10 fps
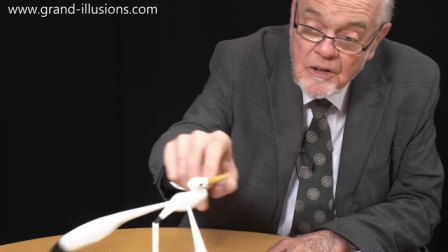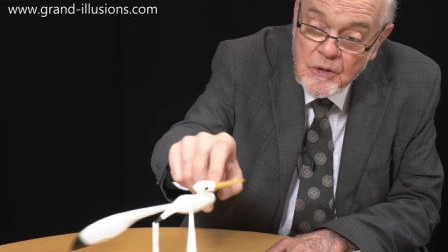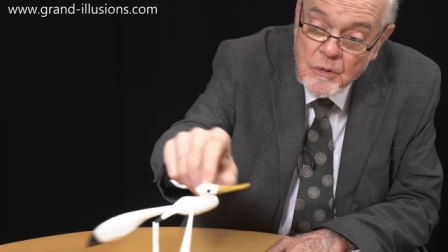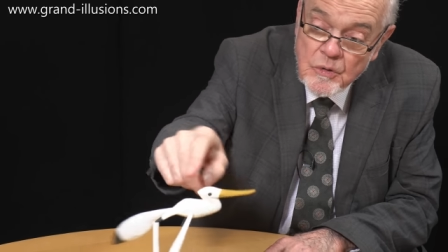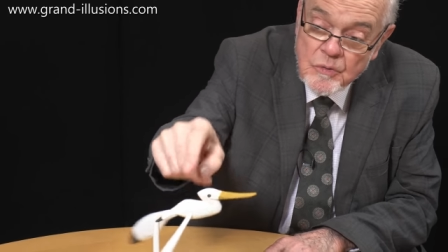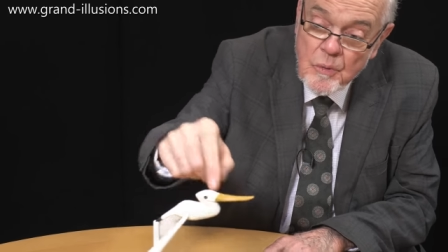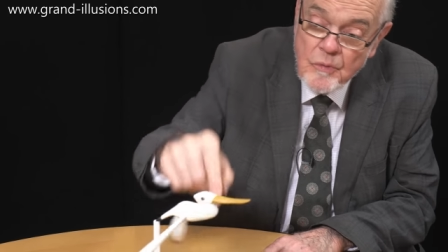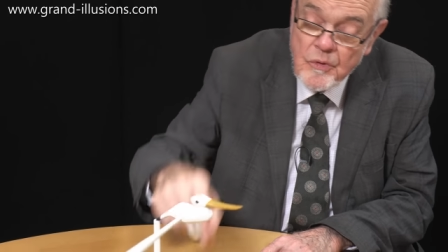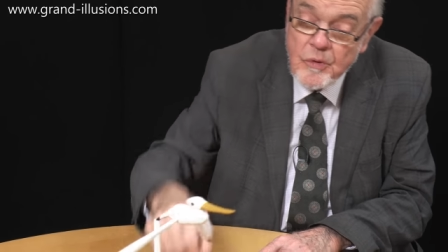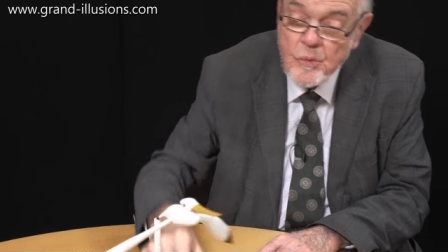You can remove
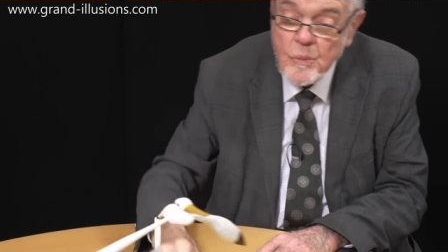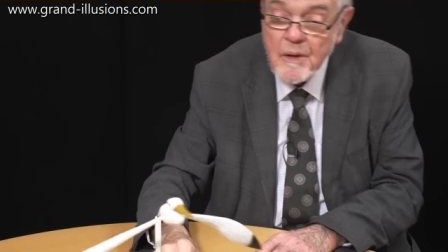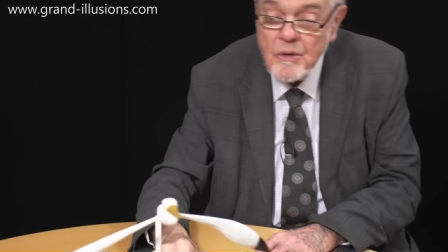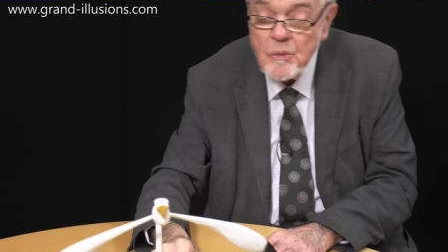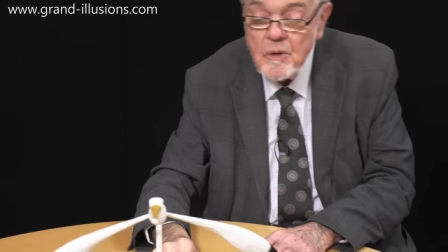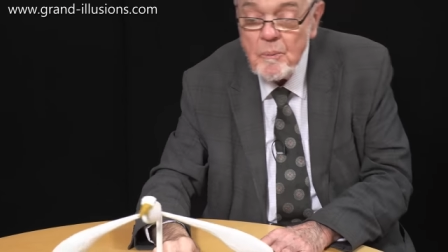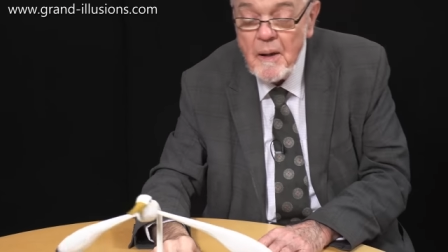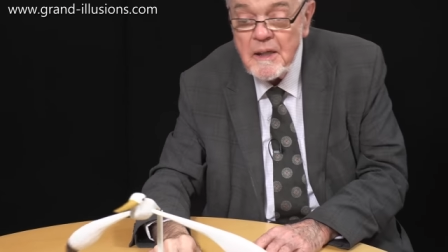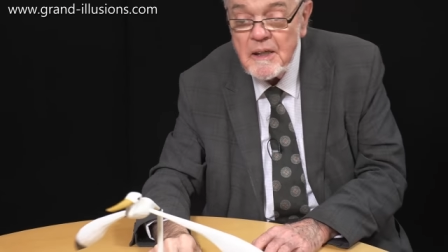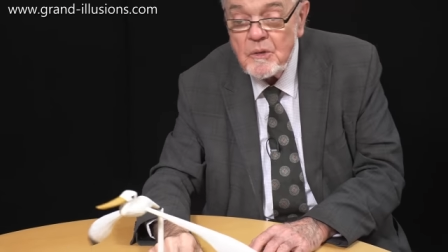the two wings when you're
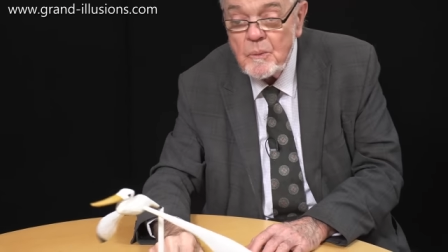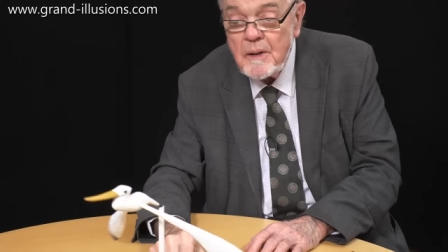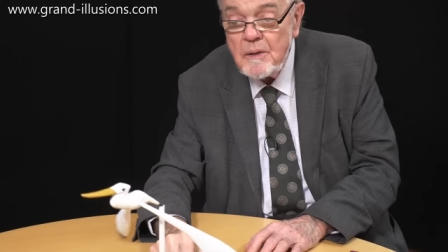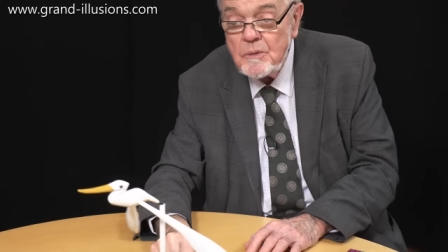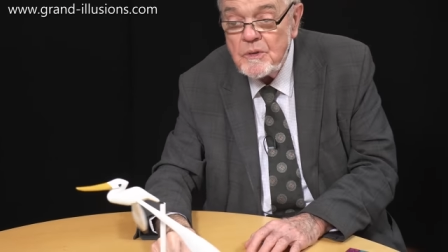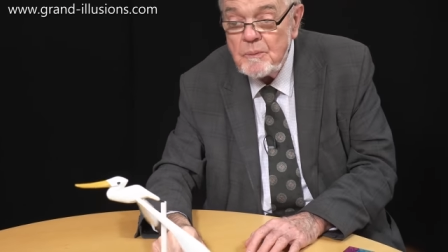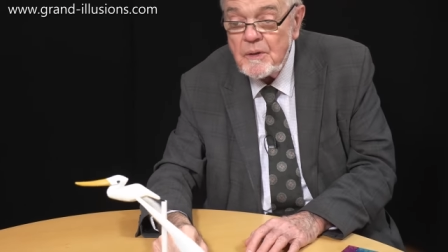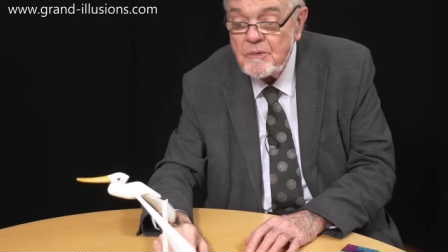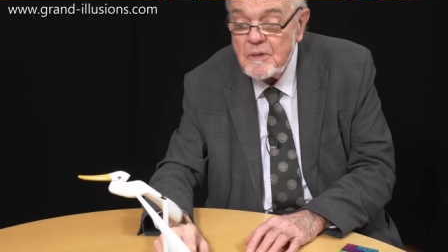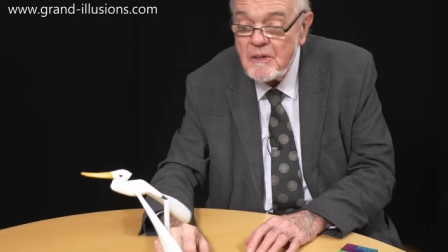packing it away, which
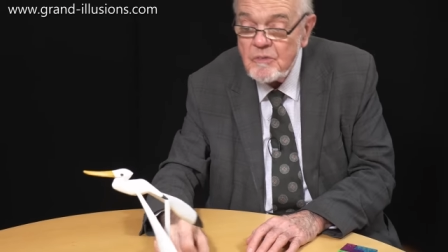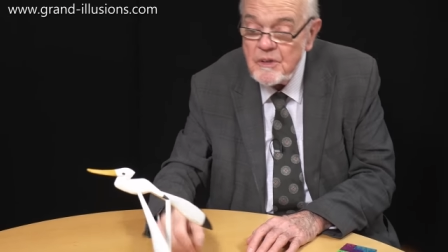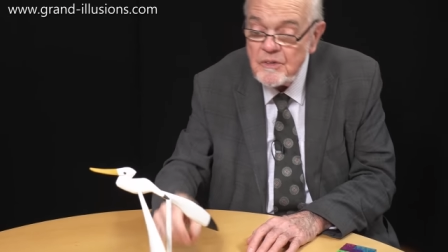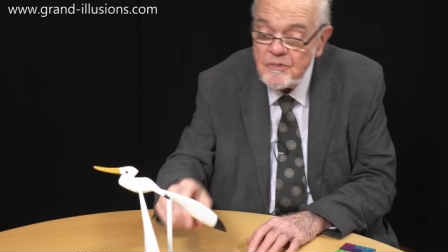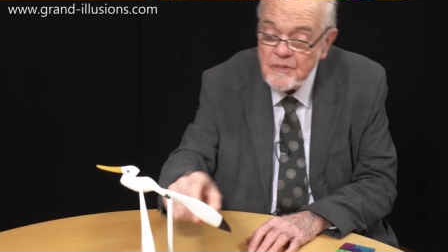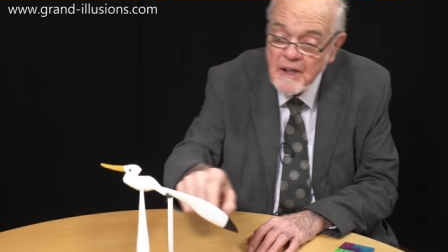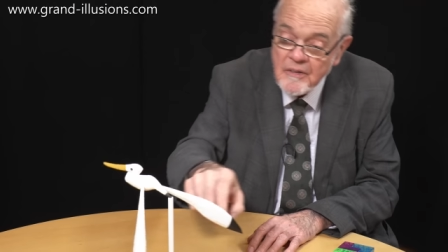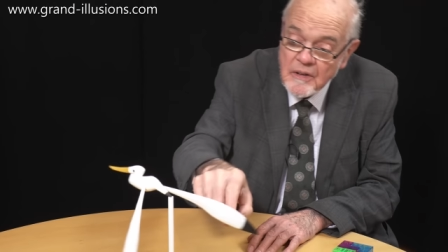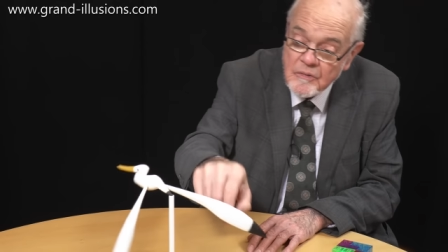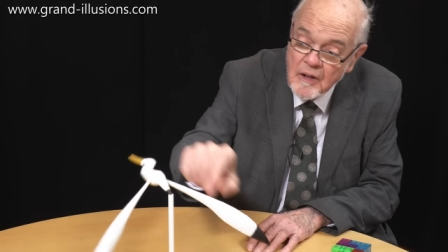makes life easier for
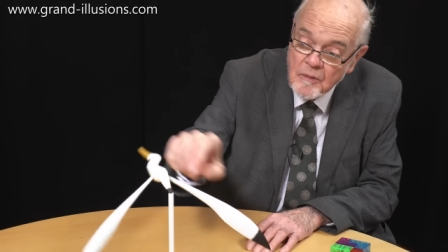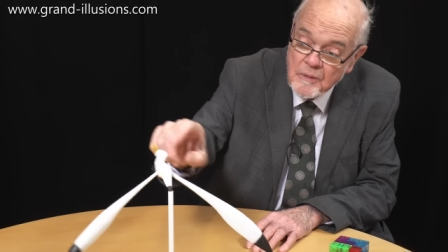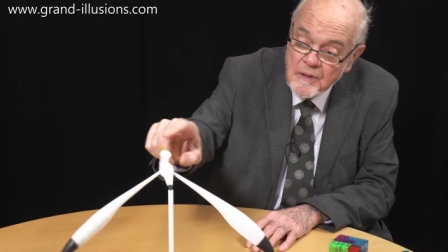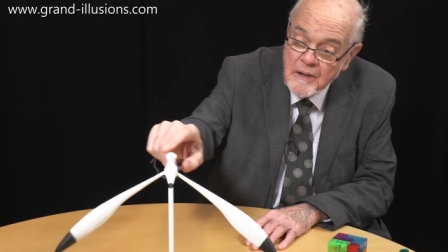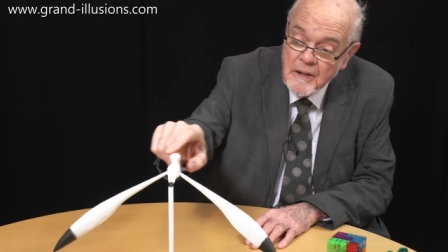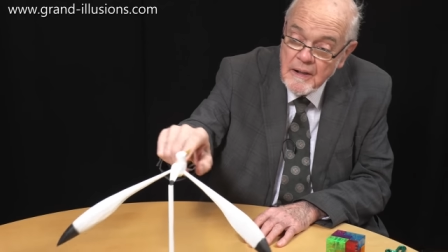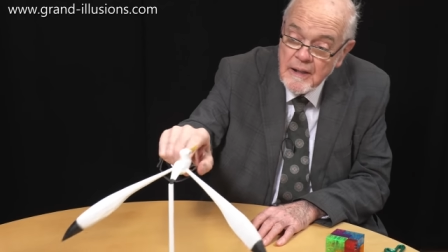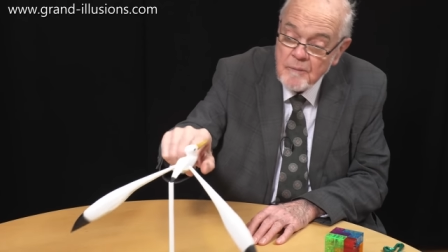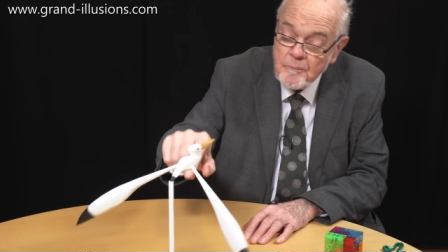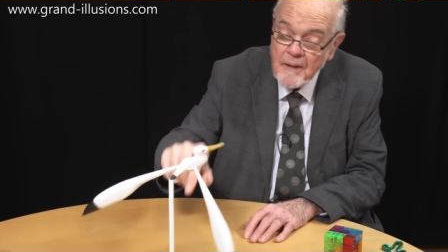carrying it around, but
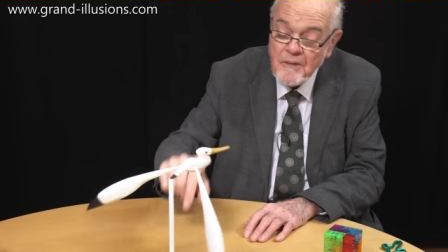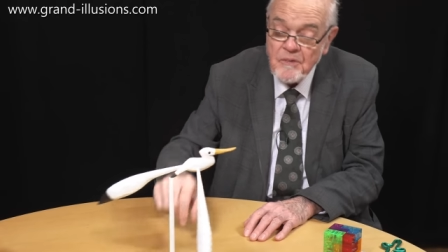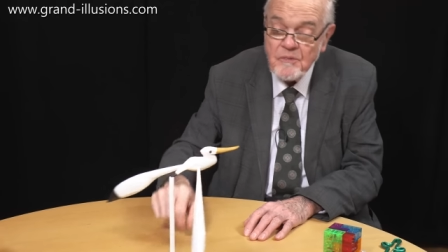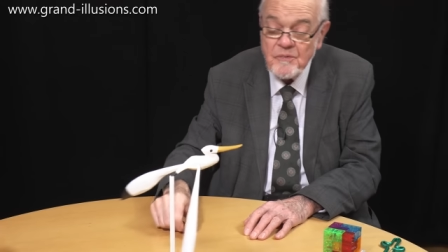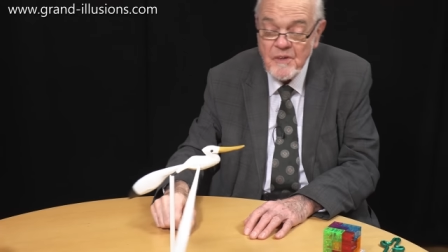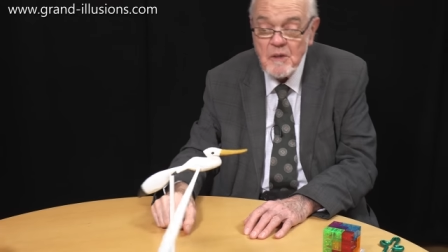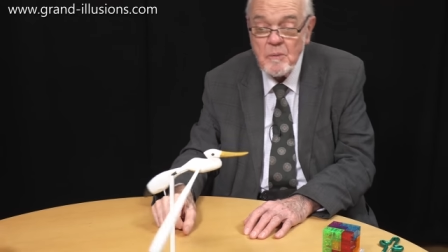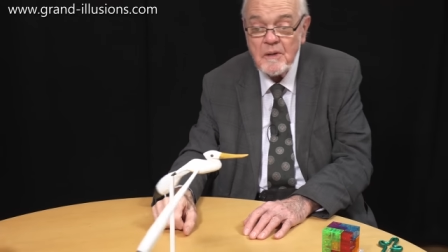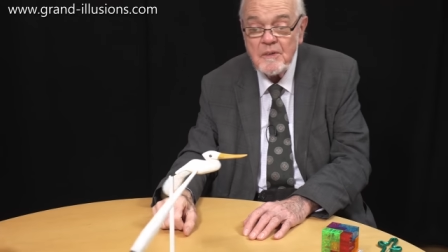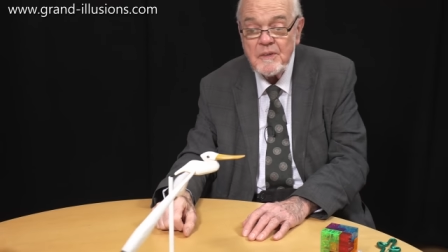it balances very
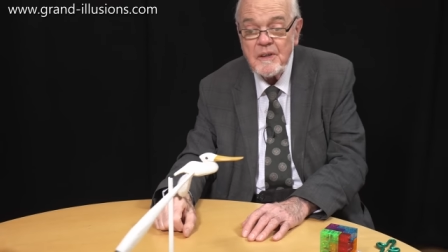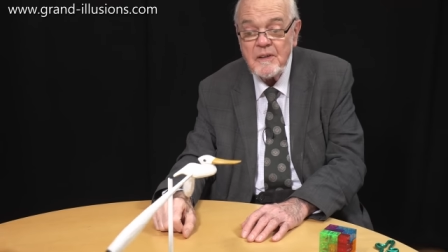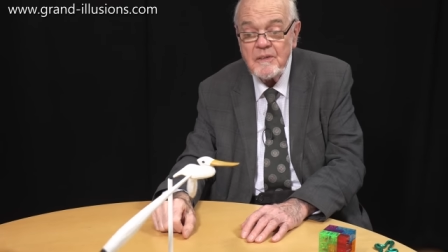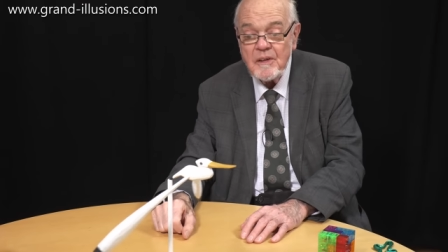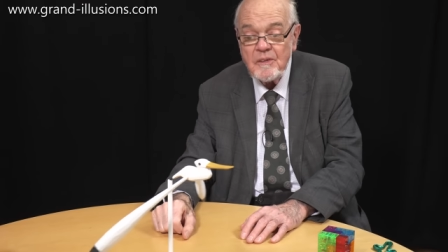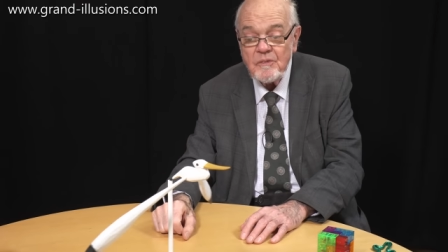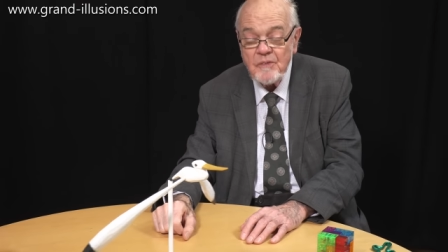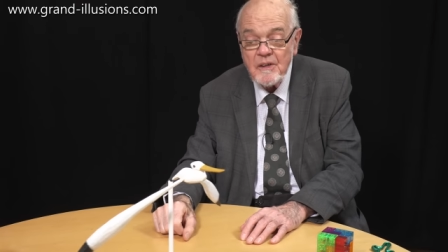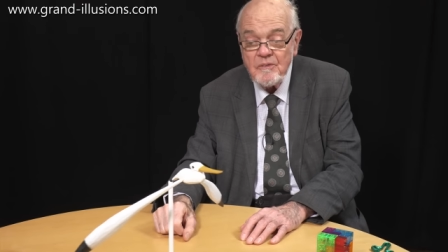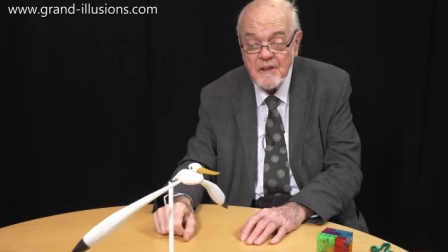well indeed, and it's
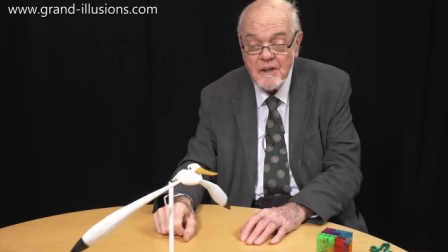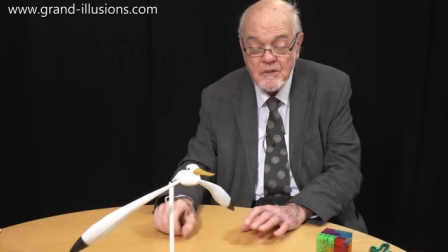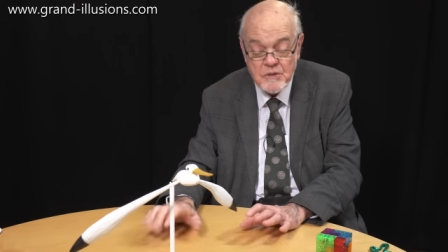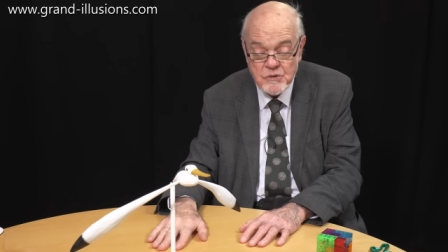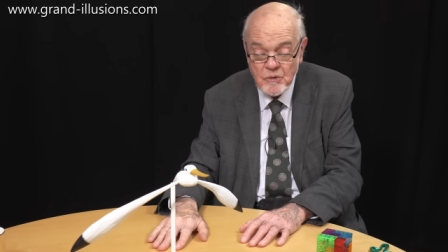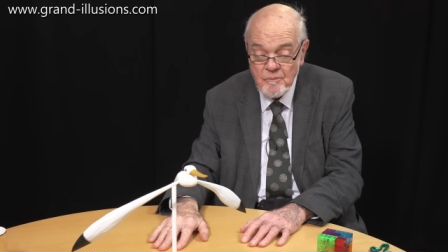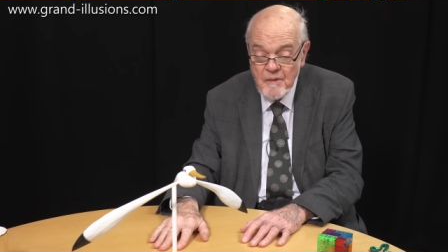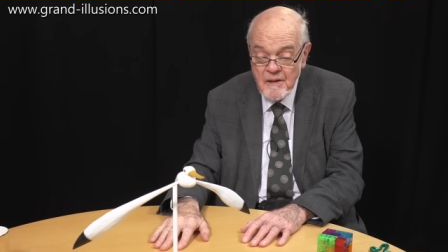very, very unusual.